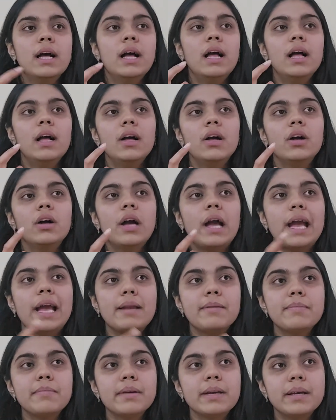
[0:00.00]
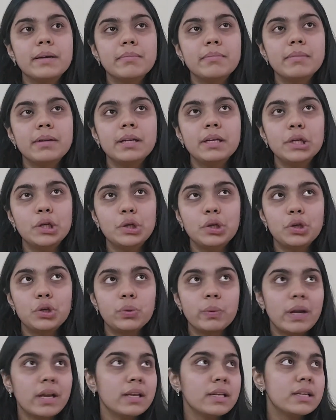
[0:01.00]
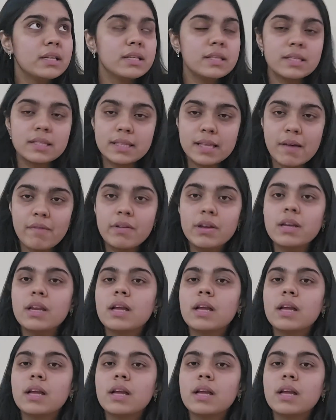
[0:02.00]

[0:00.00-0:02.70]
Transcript: NBME 27,